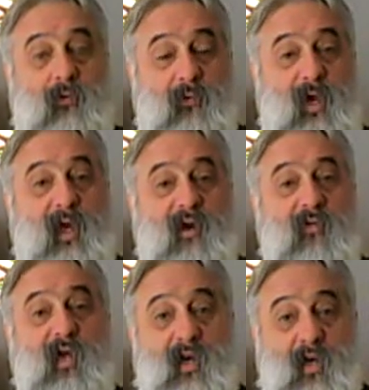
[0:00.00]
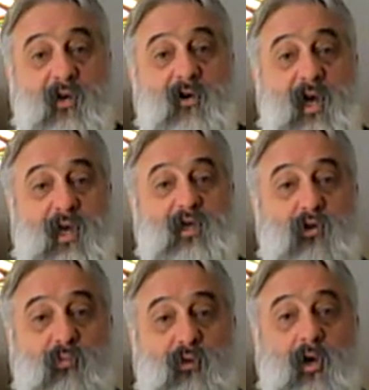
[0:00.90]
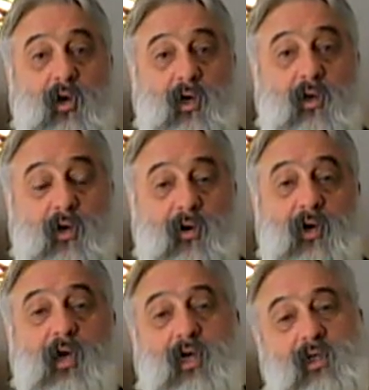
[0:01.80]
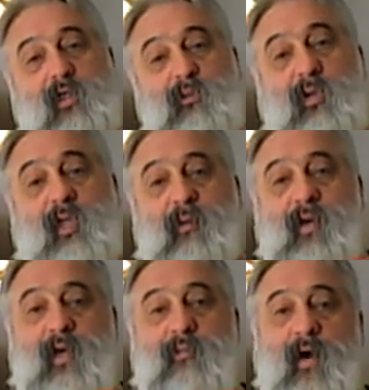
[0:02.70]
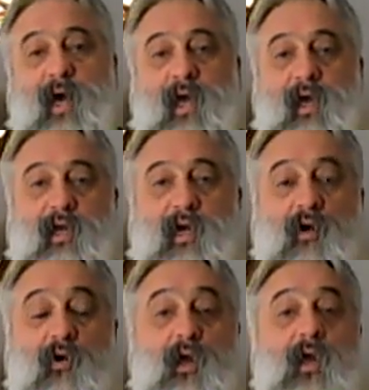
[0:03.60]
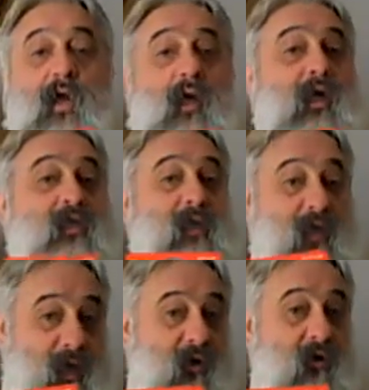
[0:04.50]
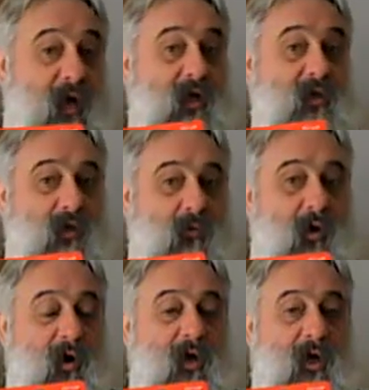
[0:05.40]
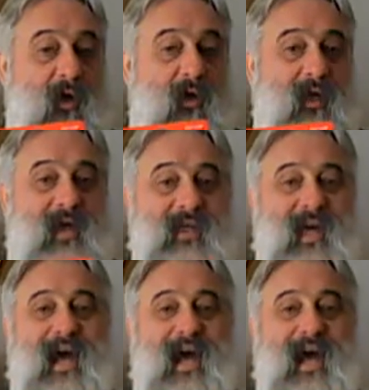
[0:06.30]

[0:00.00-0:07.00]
We have an international product here. Is this what they mean by, it's an international market nowadays?